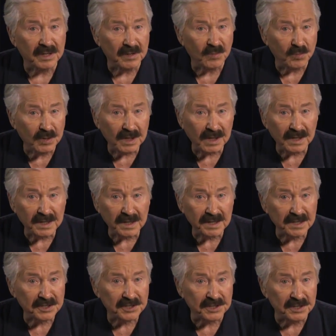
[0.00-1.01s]
a
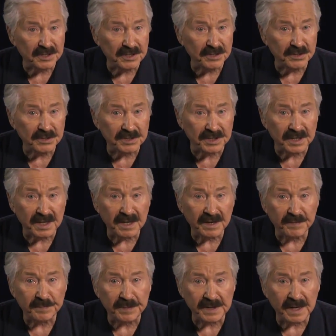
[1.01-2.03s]
willingness to use the
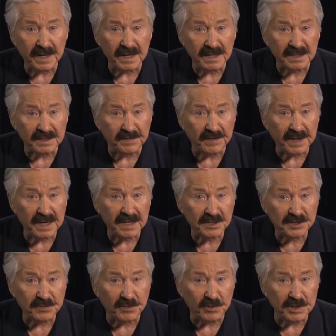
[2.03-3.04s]
FBI's
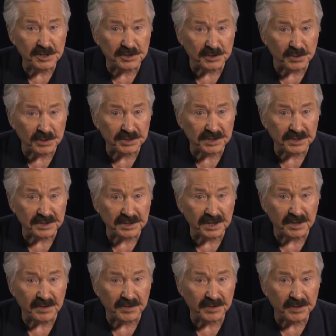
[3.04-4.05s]
vast resources
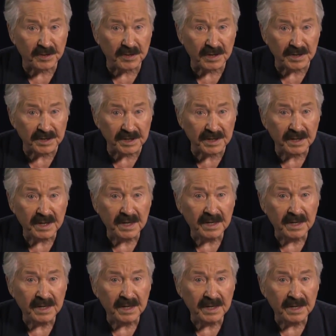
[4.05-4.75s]
and authority